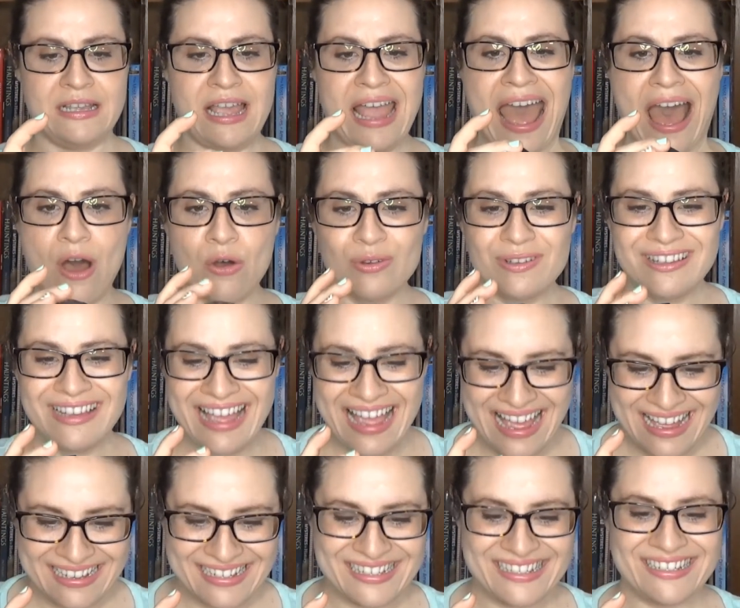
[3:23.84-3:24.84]

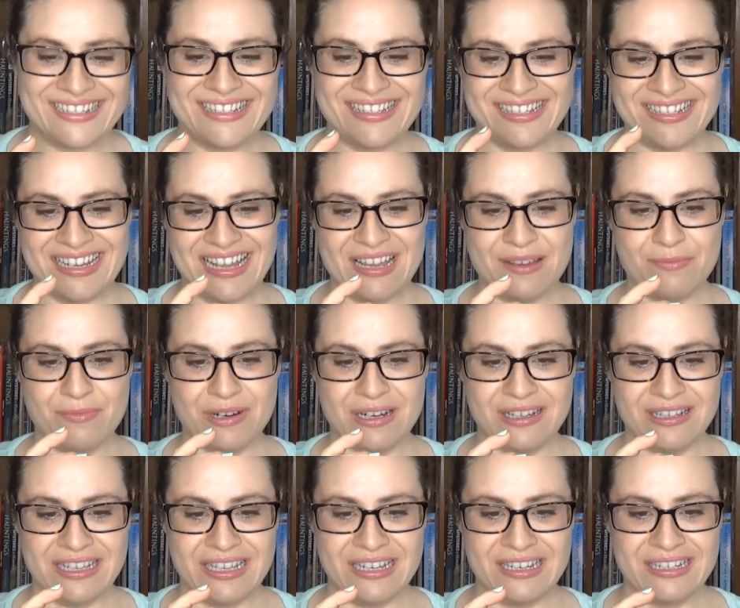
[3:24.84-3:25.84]
Outlast Stay
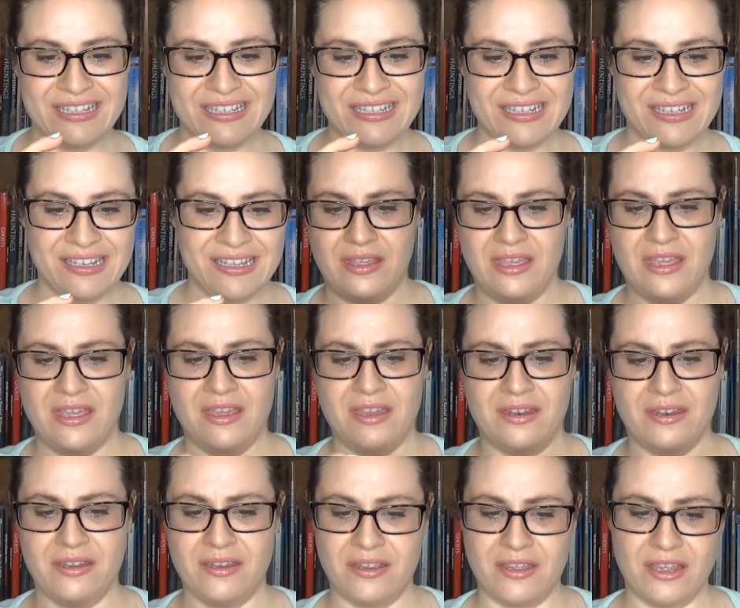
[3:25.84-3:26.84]
Brilliant,
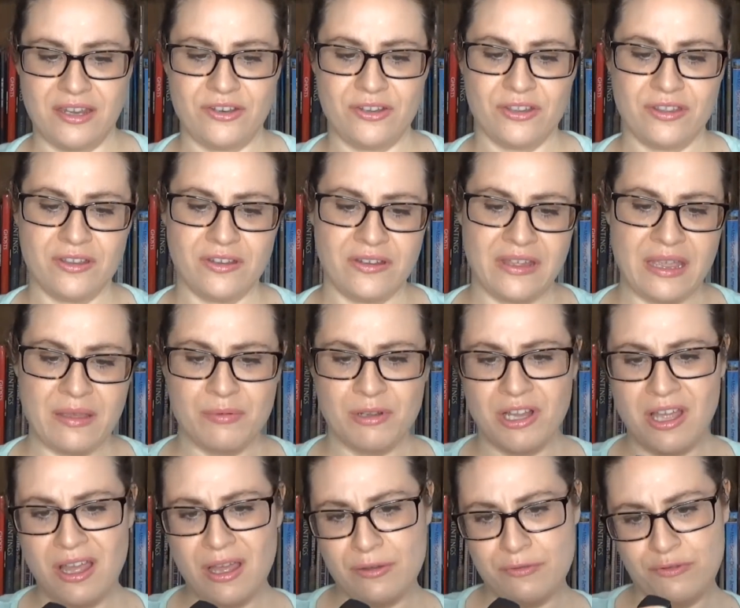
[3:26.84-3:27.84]
and I took the label
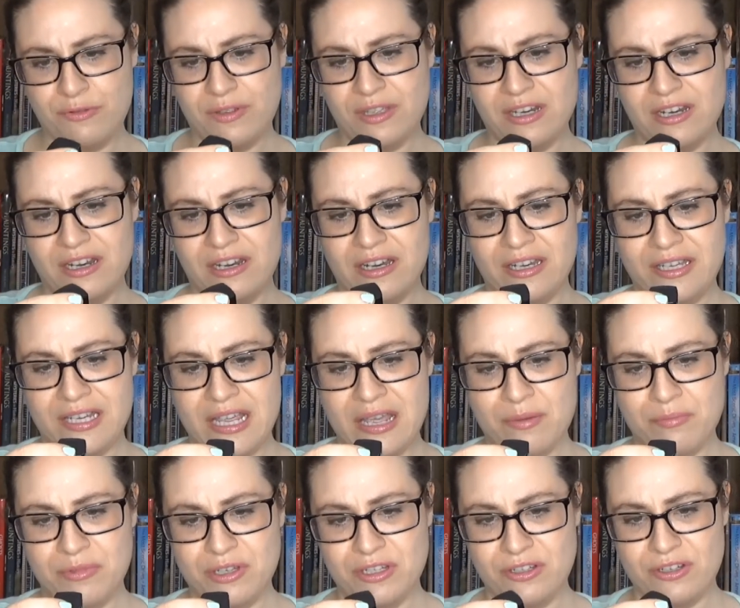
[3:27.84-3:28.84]
off in an
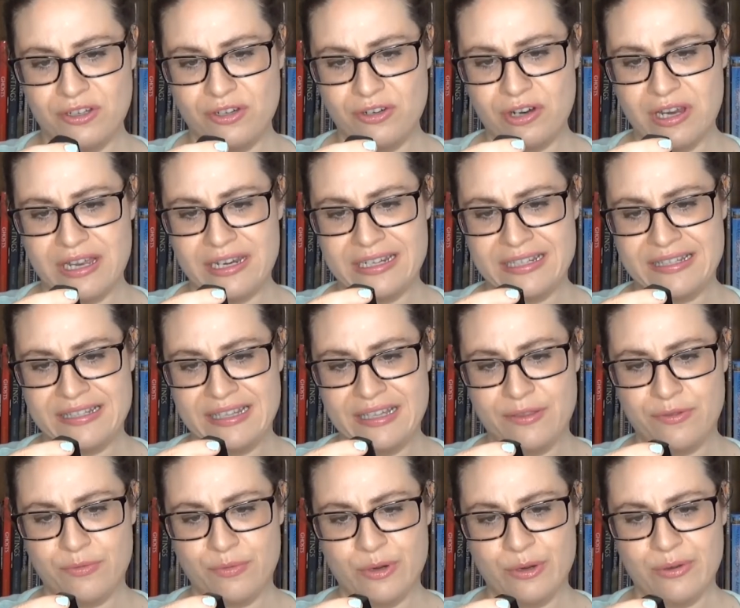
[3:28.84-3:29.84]
attempt to try to see
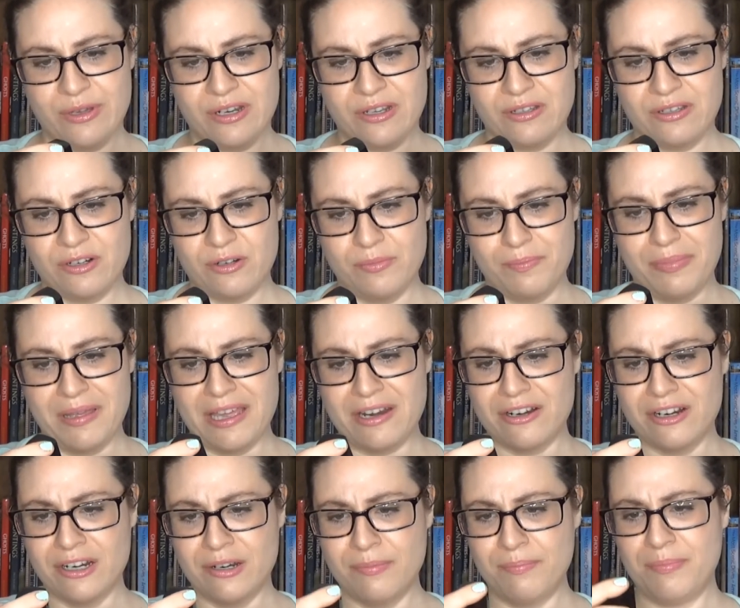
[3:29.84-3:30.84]
through it a little
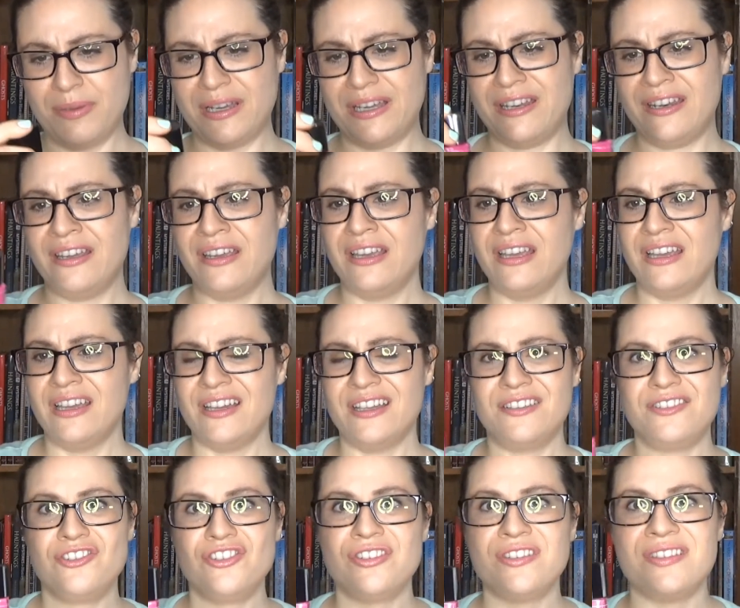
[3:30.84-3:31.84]
better, but
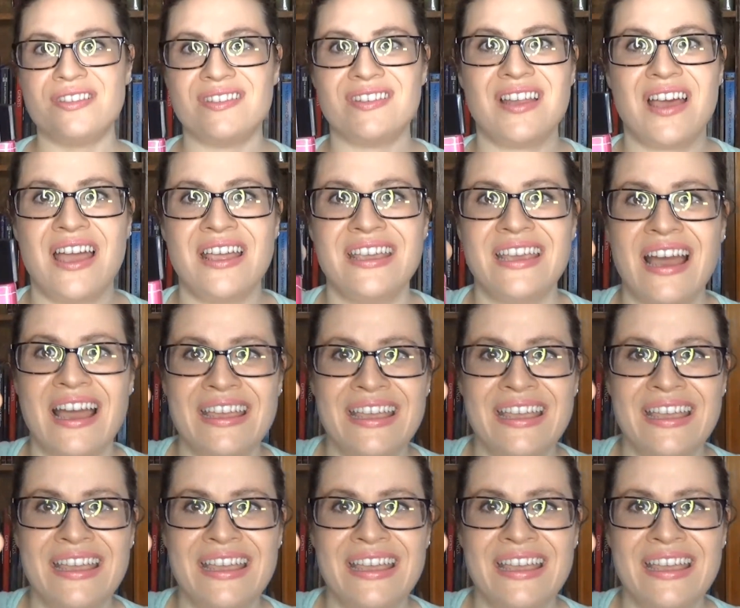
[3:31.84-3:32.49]
it's just I